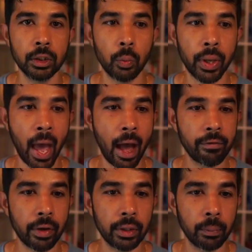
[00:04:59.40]
we
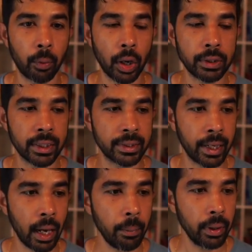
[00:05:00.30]
have the project set
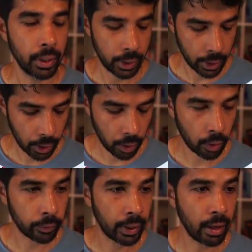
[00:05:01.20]
up. Here on
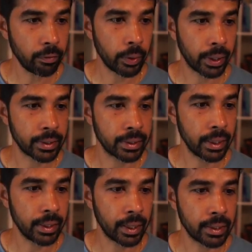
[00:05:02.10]
the left, we can see
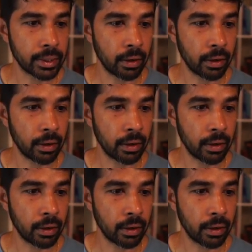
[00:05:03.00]
there is a